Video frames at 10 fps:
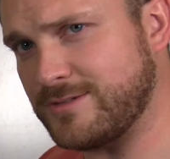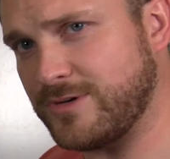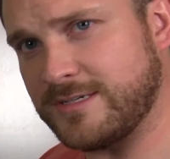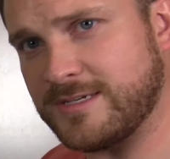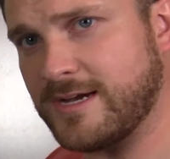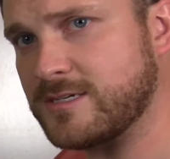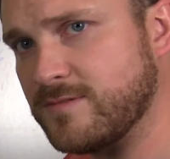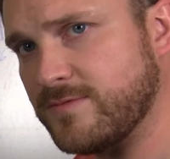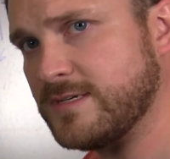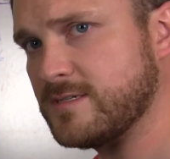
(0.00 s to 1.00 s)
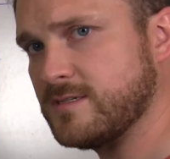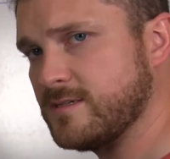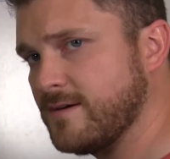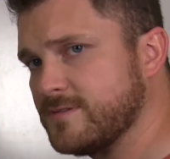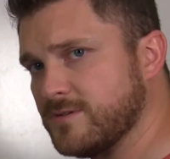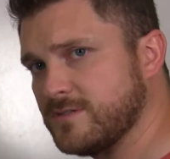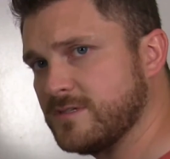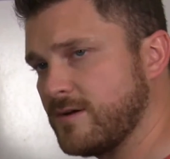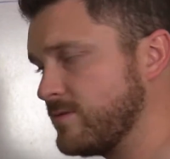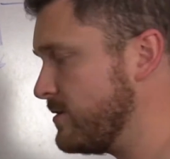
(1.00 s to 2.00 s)
transaction fees and stuff, so it's
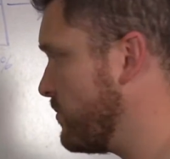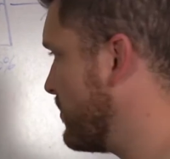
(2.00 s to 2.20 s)
not really